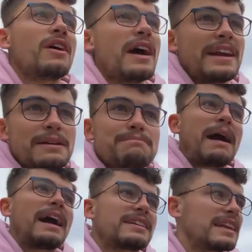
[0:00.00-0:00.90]
Heading
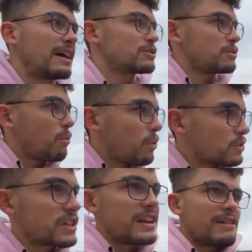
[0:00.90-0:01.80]
back down towards
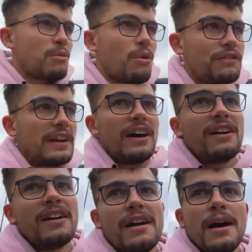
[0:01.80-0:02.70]
Canary Wharf now,
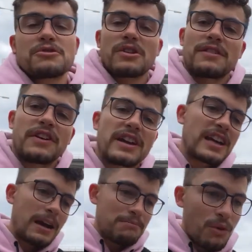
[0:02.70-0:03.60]
trying to find a
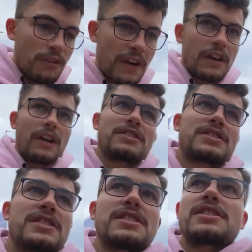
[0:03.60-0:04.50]
couple more
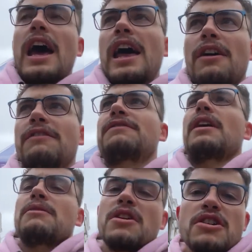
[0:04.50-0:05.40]
photos, trying
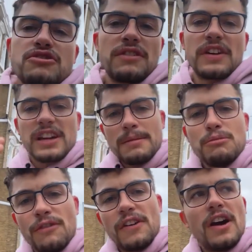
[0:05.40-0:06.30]
to find a couple more
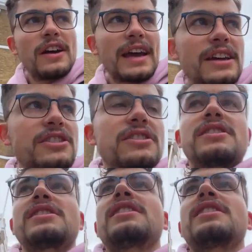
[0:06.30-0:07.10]
photo locations.